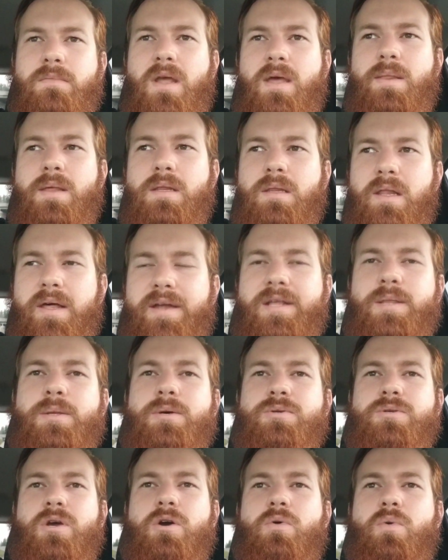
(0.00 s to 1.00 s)
and then letting
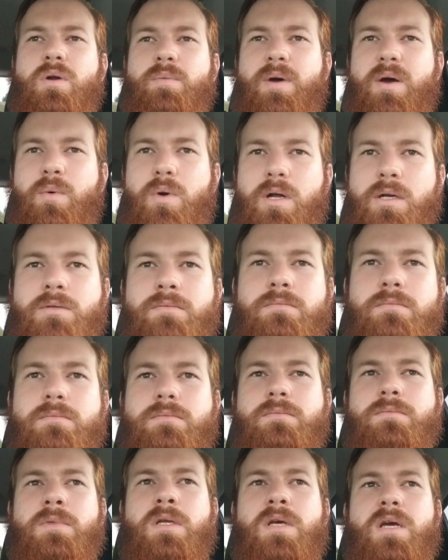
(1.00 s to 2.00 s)
those go one by one.
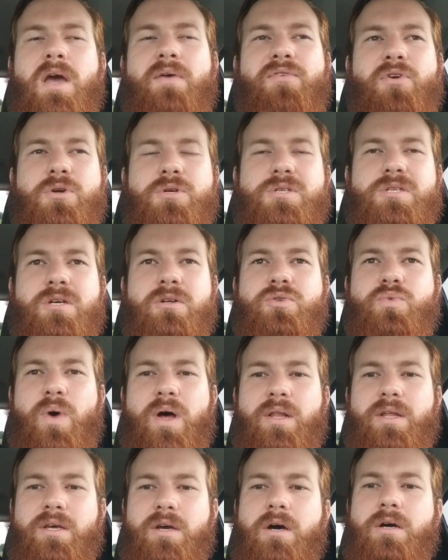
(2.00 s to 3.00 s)
If you're still
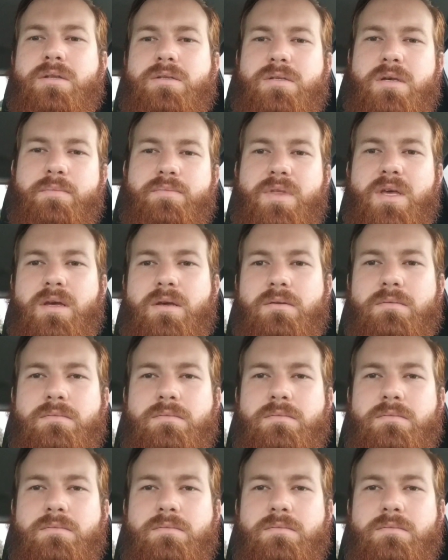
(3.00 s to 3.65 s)
dwelling on something